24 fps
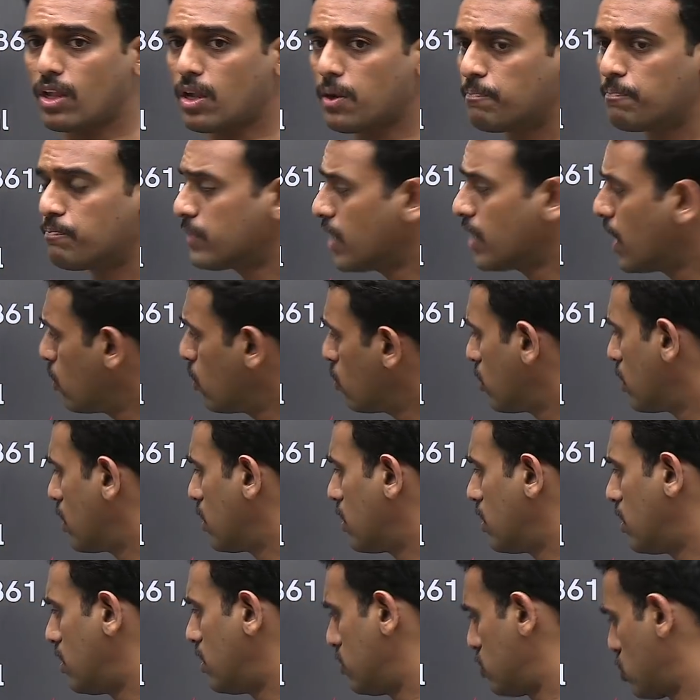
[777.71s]

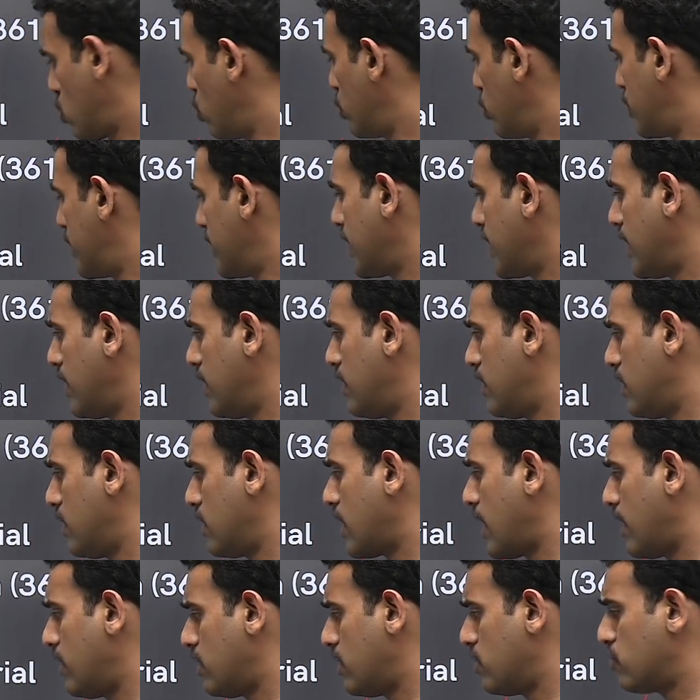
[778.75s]
Now, the coaching and
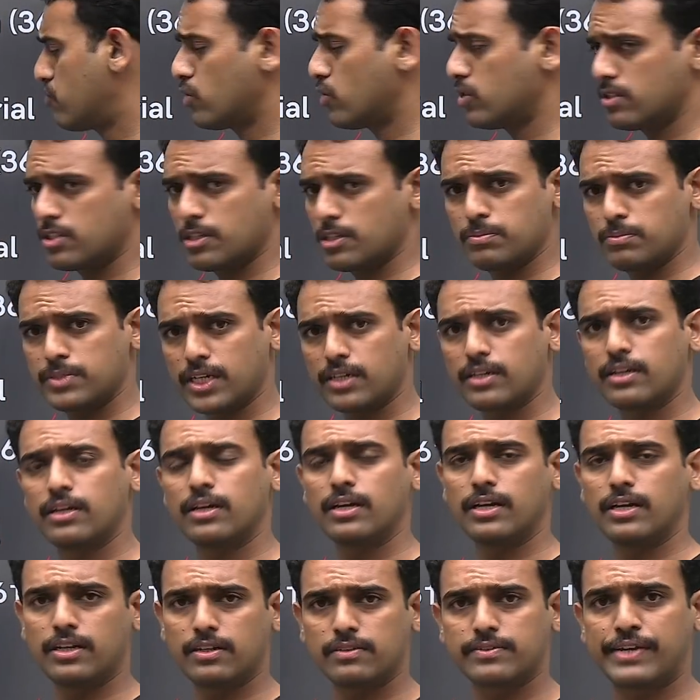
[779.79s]
guidance for the subject,
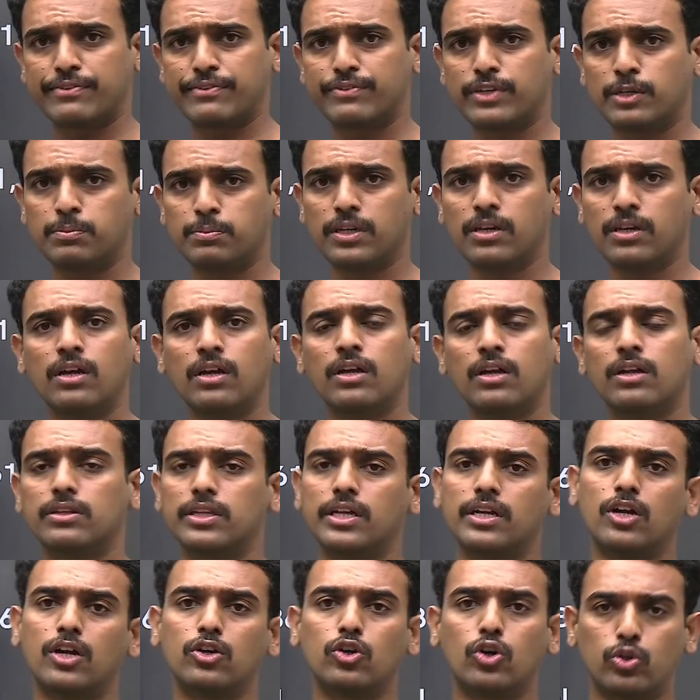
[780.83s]
it is available. There
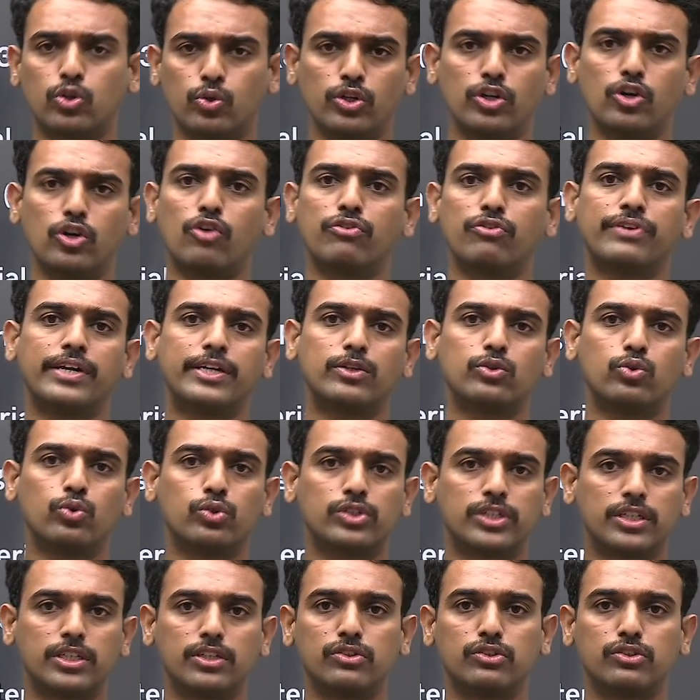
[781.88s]
are not only offline
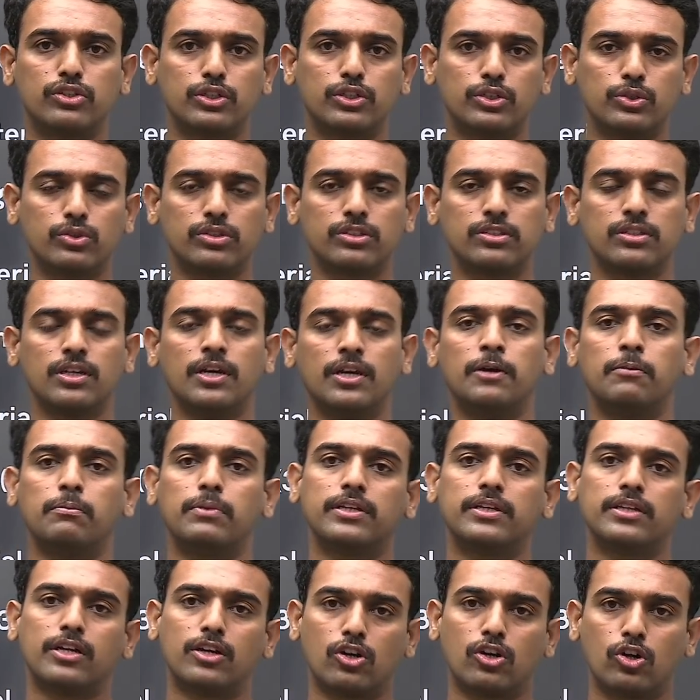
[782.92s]
coaching institutes, but
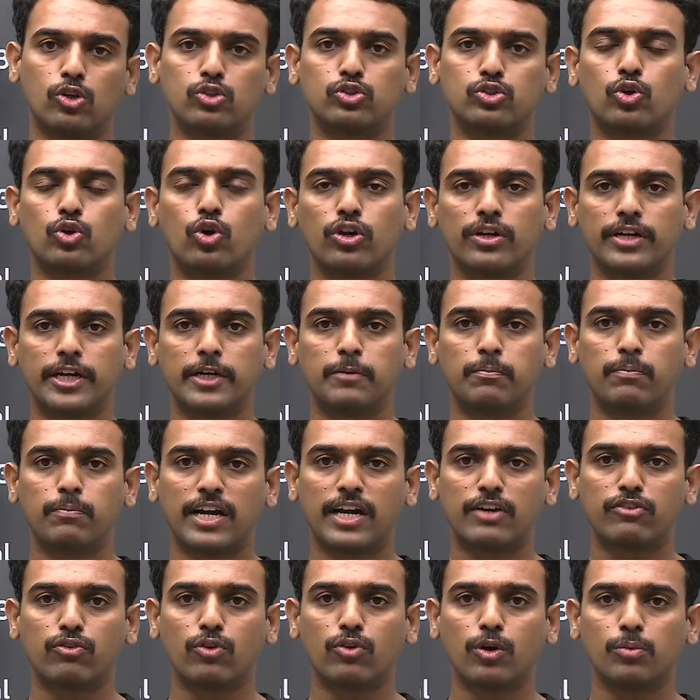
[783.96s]
there are also online
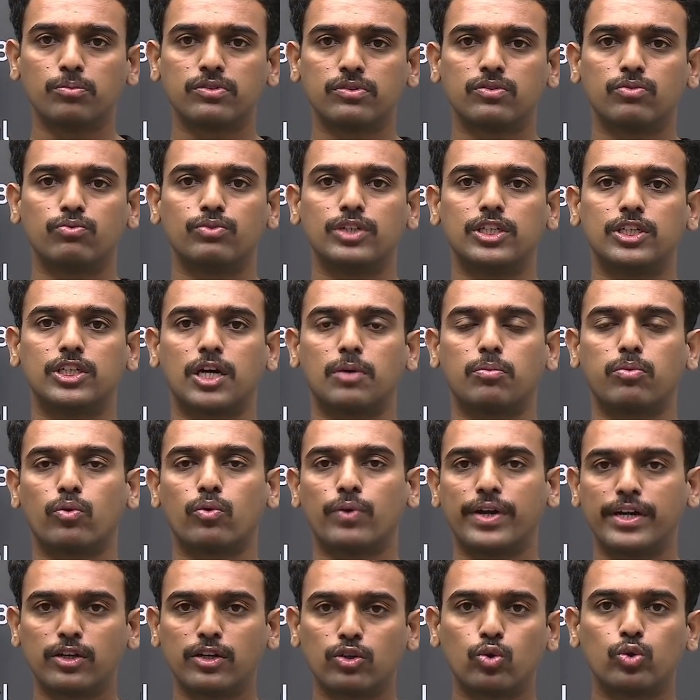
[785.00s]
platforms which are
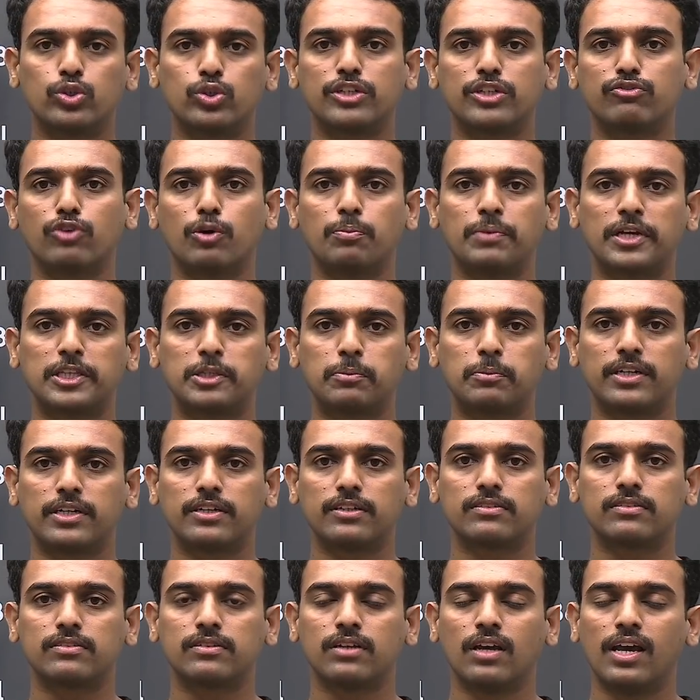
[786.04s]
providing coaching for
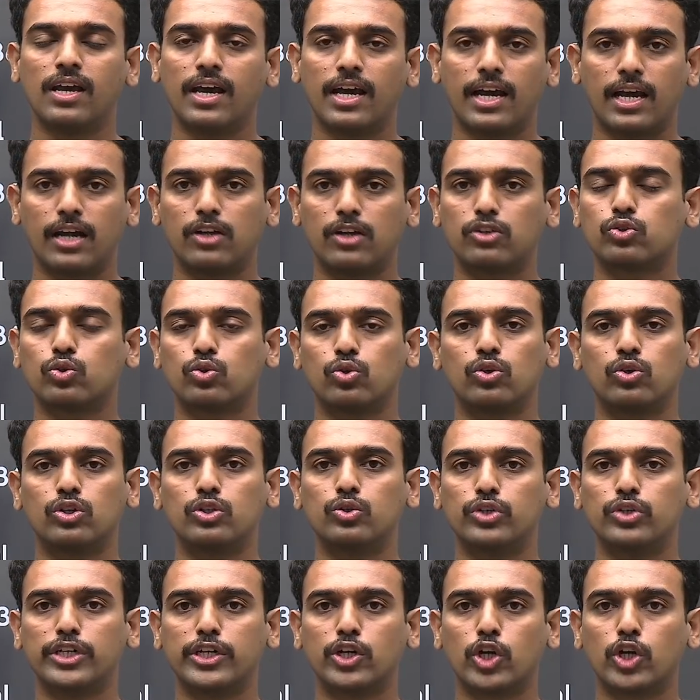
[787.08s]
mathematics. And so you
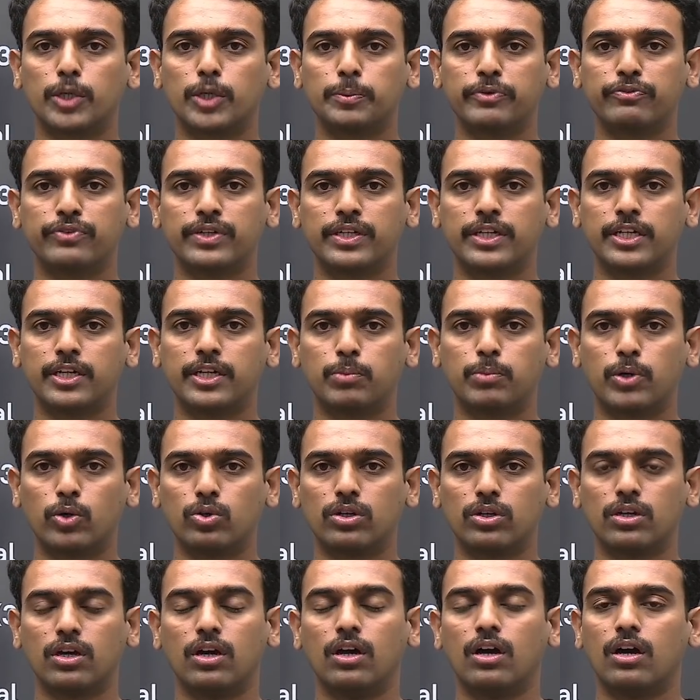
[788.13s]
need not be worried about
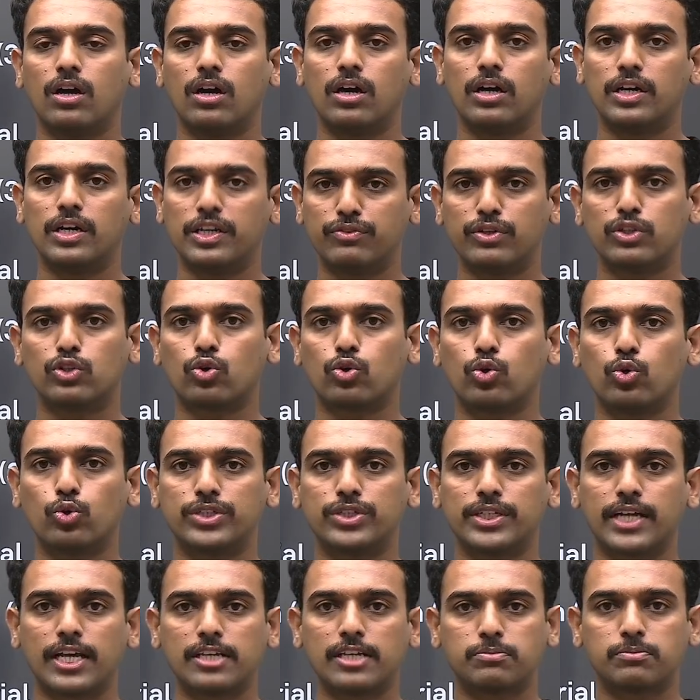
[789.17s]
even the
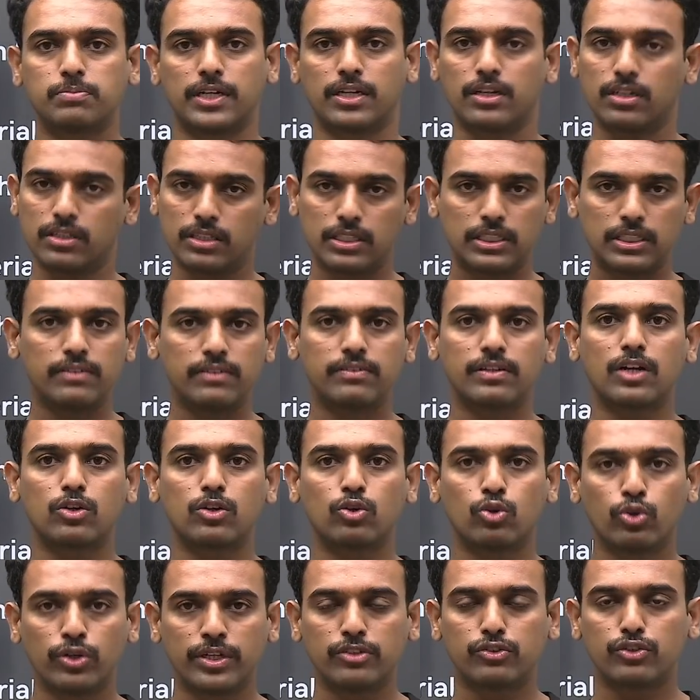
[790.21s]
coaching aspect. These are
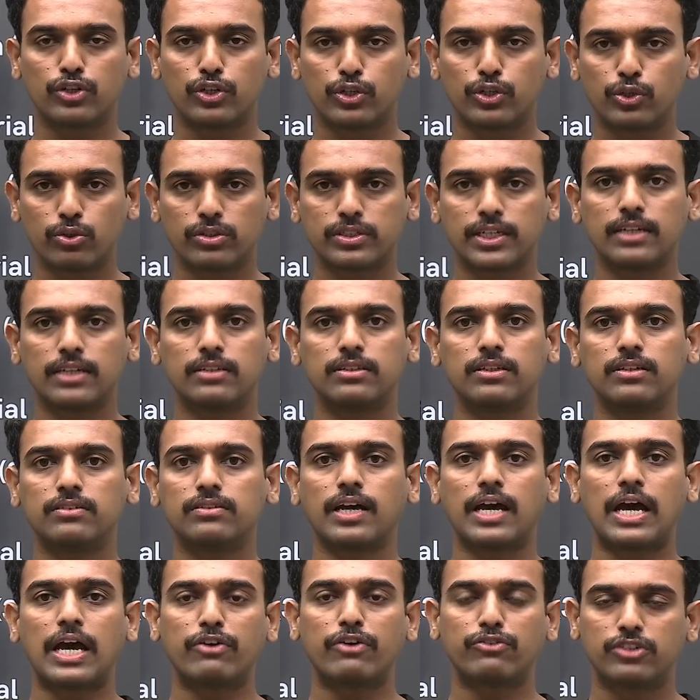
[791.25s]
good institutes and these
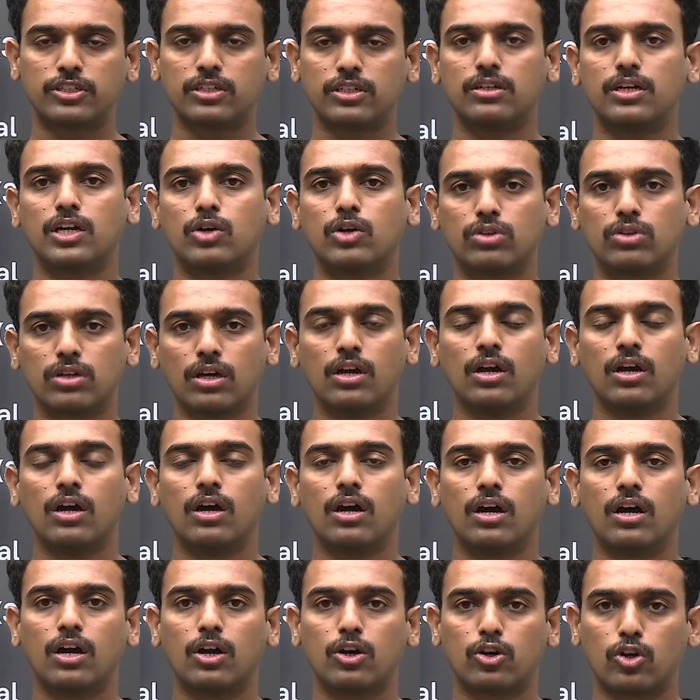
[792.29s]
have churned out
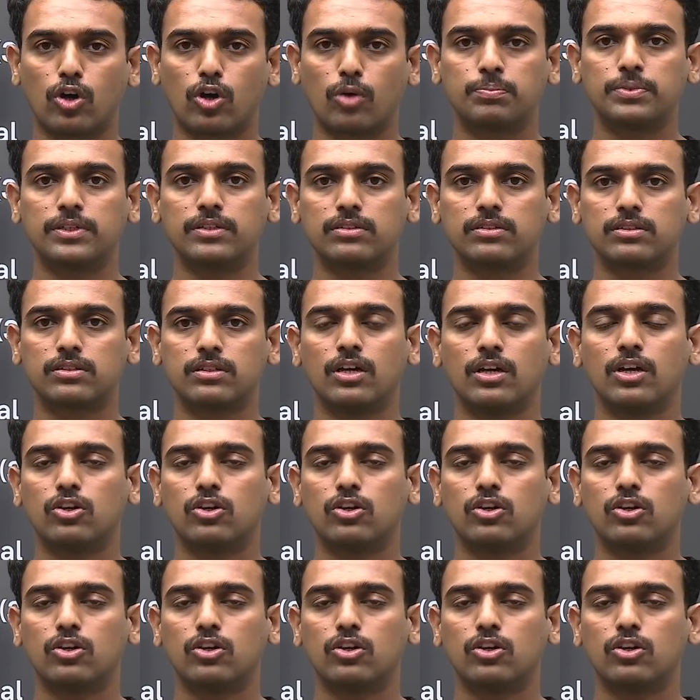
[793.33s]
toppers.